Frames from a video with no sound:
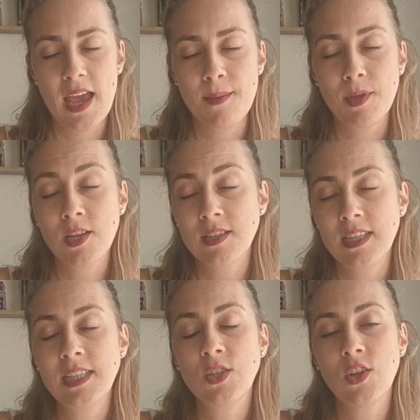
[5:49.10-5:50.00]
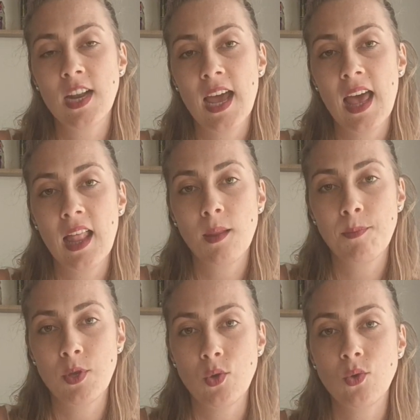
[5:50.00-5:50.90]
Because it's going to
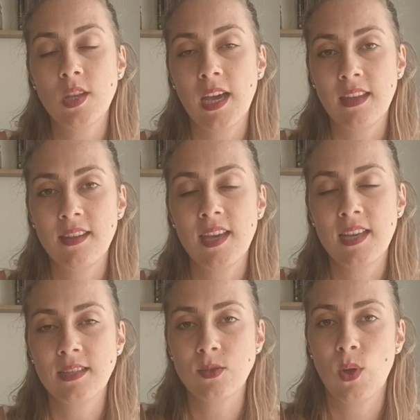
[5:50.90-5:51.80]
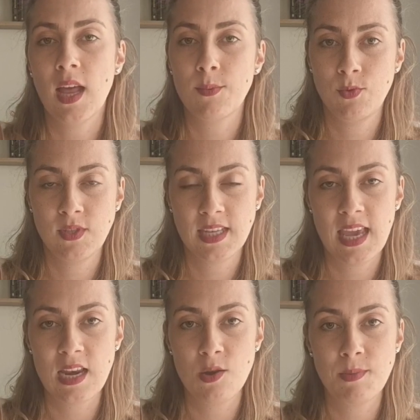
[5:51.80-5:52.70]
help you. The idea is to help you
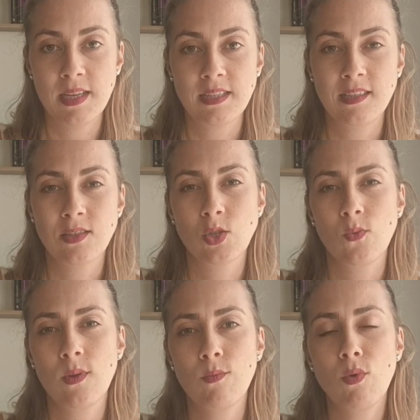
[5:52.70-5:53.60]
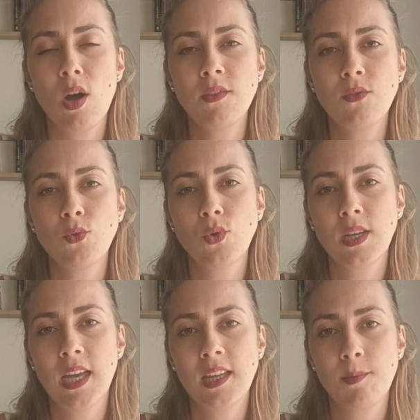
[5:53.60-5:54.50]
scale your business. So we want to
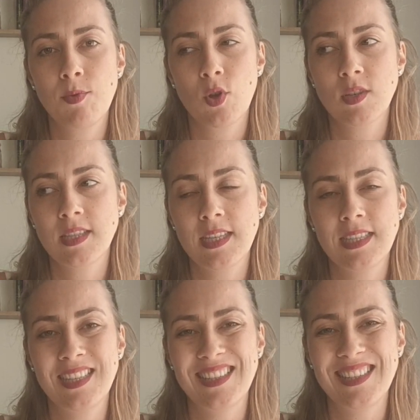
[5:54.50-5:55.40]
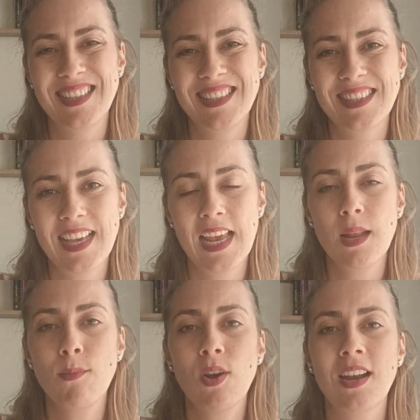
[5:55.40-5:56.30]
create a process that's
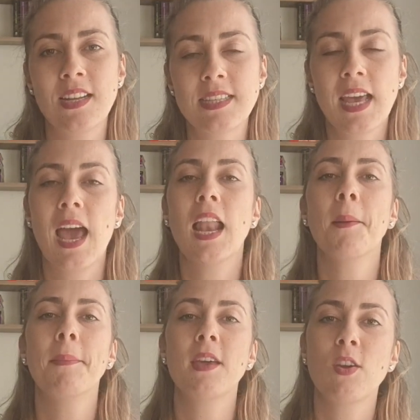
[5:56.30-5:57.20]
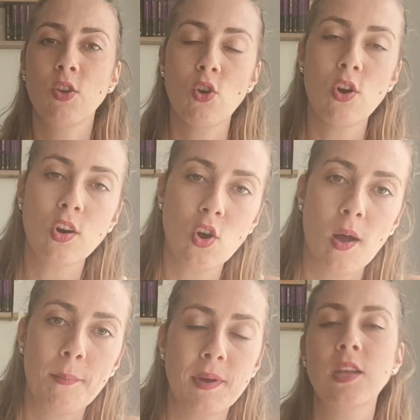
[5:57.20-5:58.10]
scalable and it's helping your
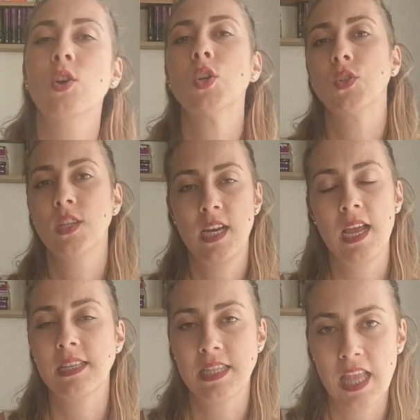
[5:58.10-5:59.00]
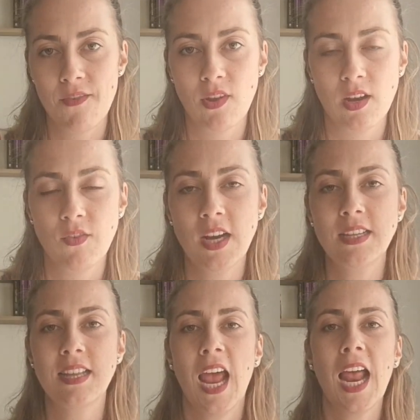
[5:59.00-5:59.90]
company go to the next level, right?
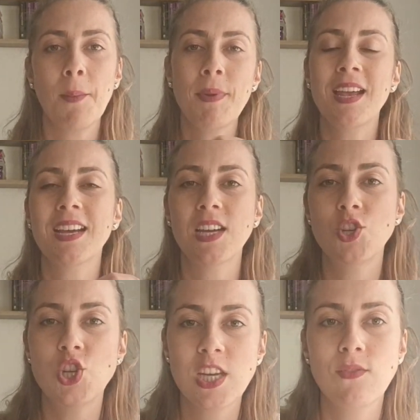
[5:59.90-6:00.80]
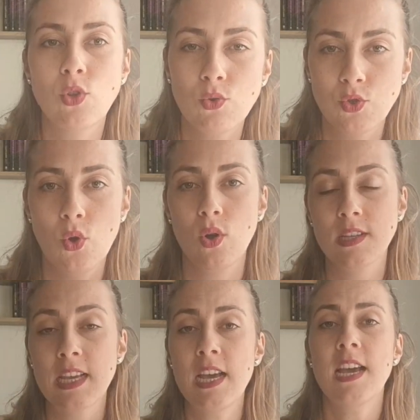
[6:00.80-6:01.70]
Helping achieve those
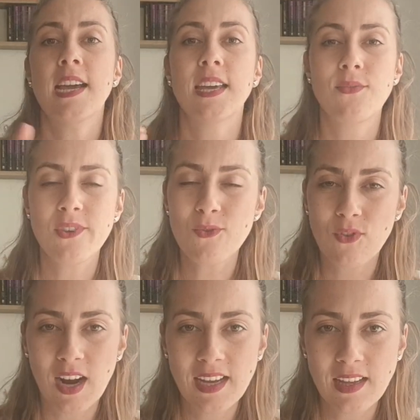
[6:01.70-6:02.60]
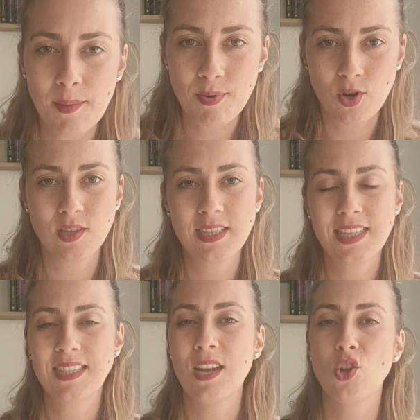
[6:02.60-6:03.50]
goals. If you write
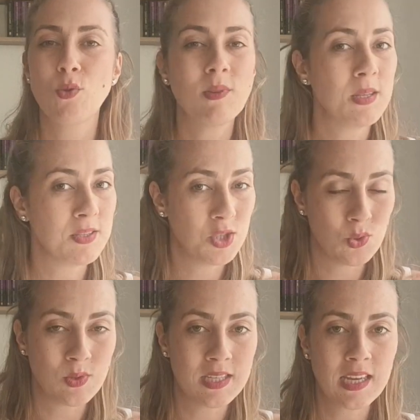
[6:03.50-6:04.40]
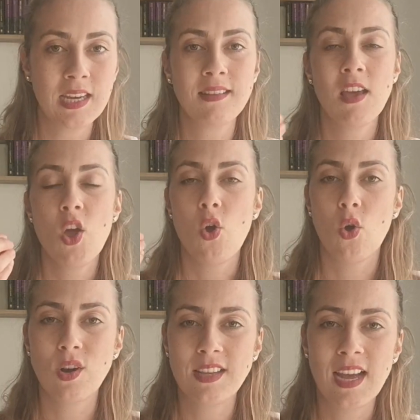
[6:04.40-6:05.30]
process and nobody's using it
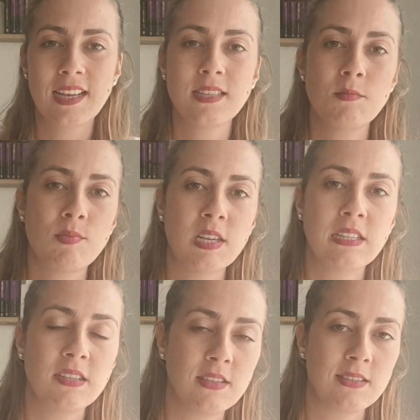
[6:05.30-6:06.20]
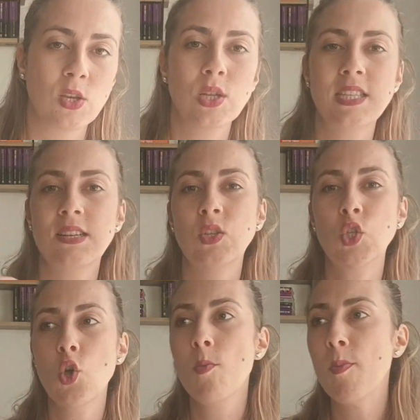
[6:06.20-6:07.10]
or doesn't bring the results, there is
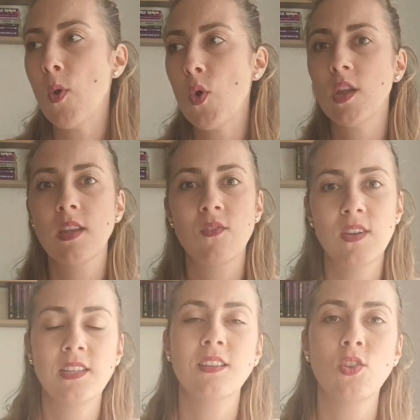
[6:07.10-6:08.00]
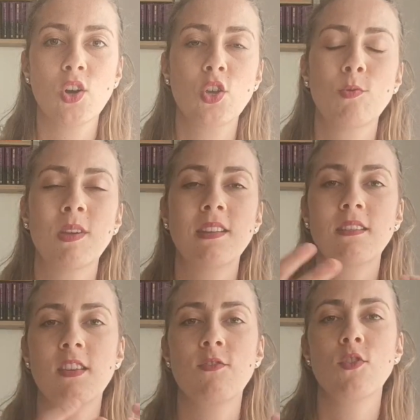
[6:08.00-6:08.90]
no point in written document
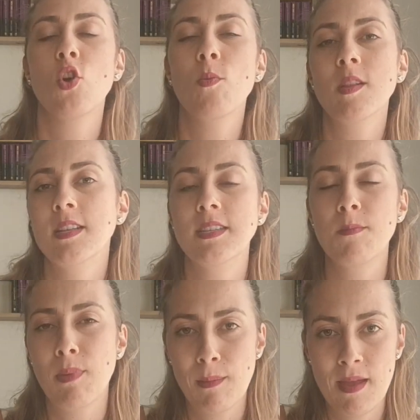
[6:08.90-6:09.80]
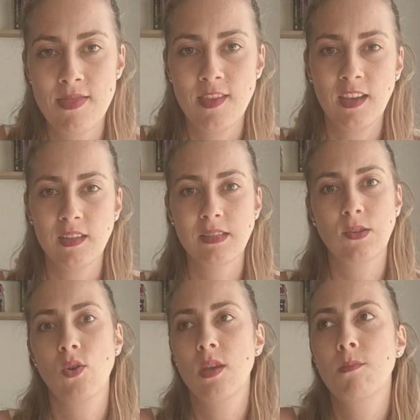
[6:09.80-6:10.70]
if nobody's implementing it.
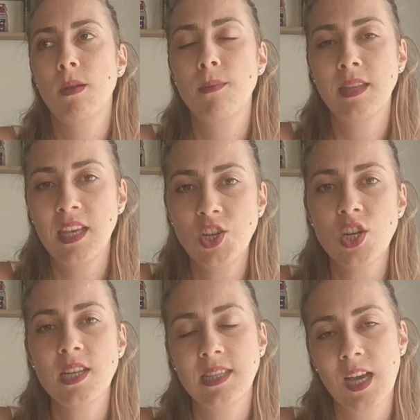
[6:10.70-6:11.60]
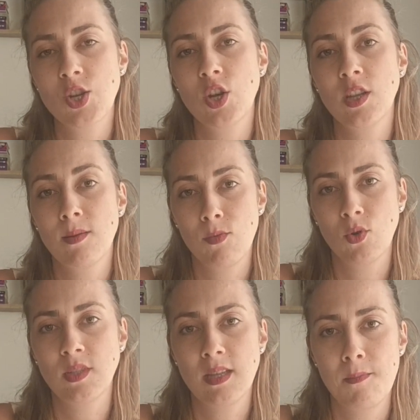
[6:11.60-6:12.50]
So implementation is actually the
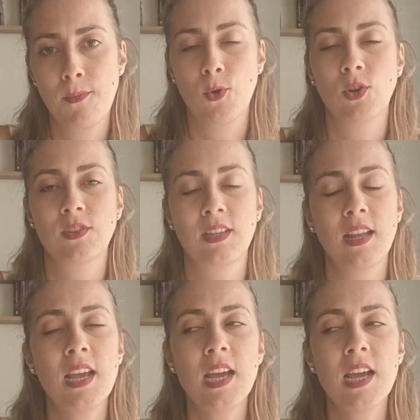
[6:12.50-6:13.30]
most important.